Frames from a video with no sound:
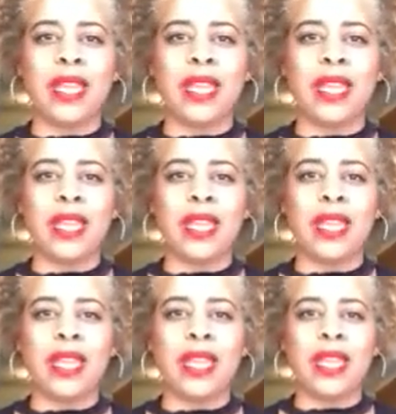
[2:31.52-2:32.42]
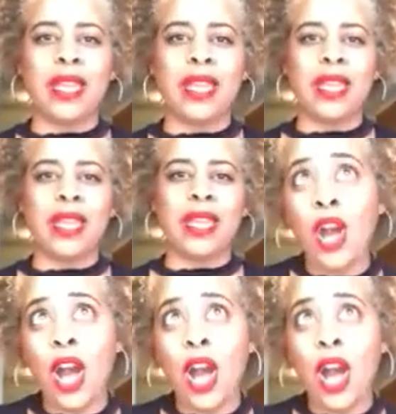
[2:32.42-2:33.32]
Yeah. And
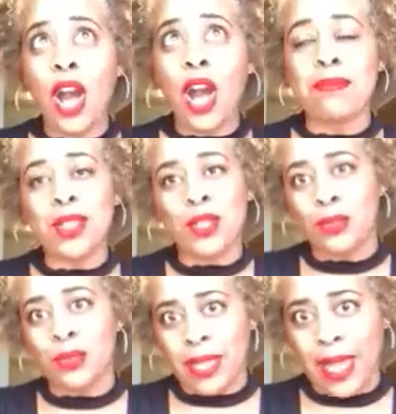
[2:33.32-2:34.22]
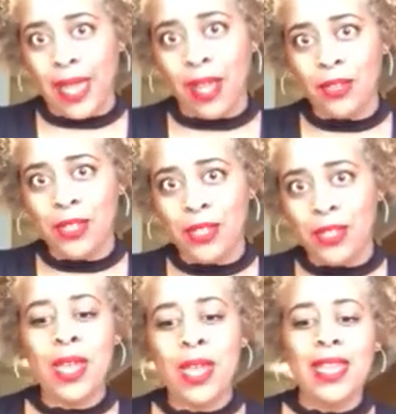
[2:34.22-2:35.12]
the coffee can't be too loud.
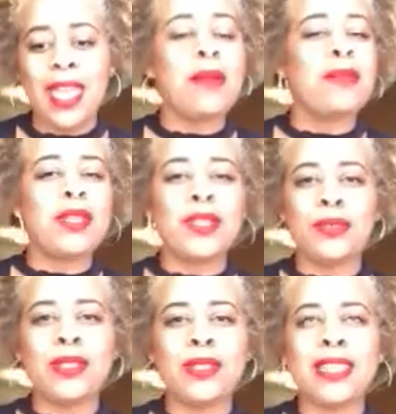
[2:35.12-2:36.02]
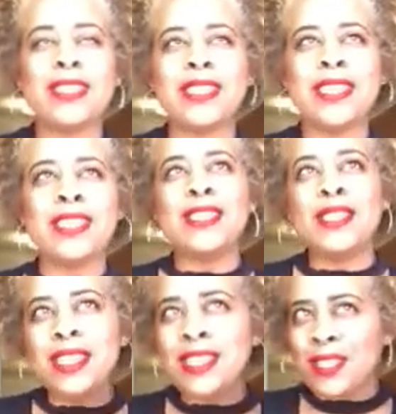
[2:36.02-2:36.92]
So
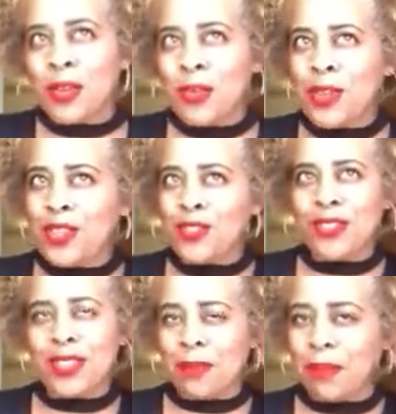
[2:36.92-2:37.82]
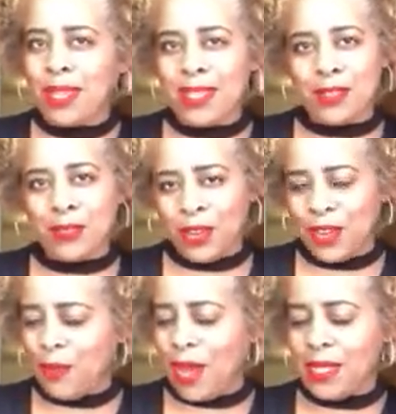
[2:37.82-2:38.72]
it's so interesting because a friend of
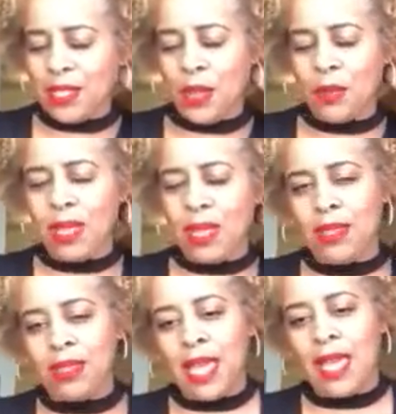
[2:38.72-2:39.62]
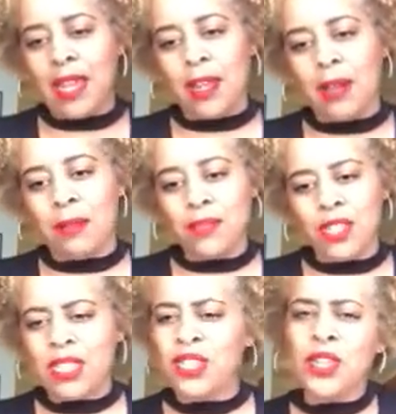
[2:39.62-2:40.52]
mine told me that she said,
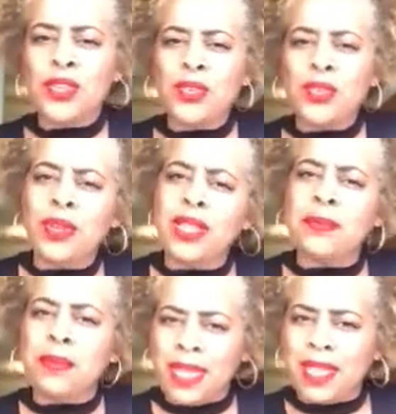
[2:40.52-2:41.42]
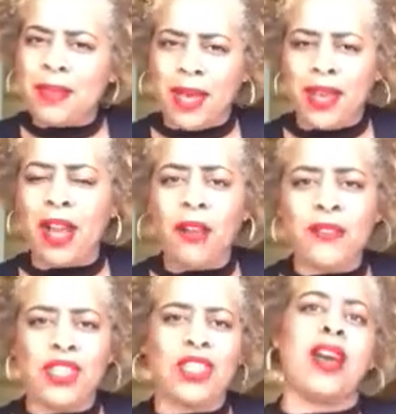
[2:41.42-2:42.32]
you're really picky about coffee
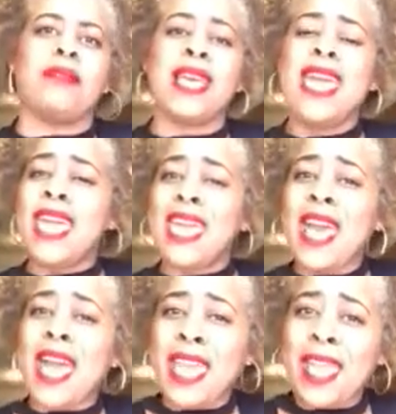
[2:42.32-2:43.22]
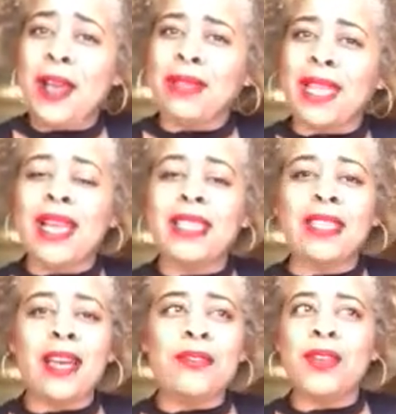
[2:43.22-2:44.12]
shops. And I am. Like, I
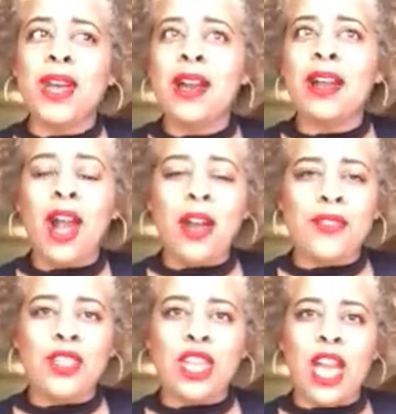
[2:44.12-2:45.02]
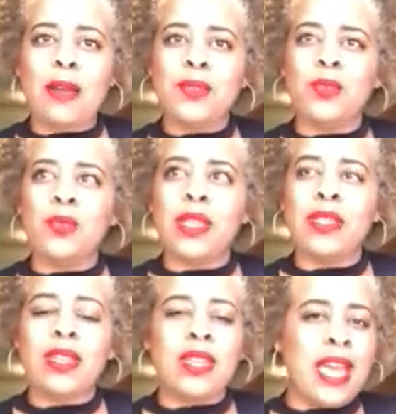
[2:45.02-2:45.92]
love coffee shops with
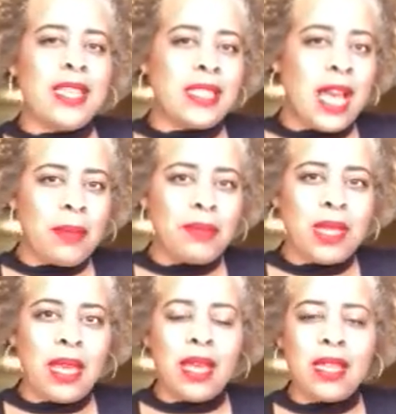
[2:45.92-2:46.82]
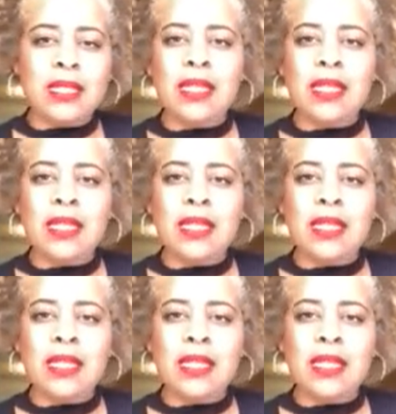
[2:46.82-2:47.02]
a nice ambiance.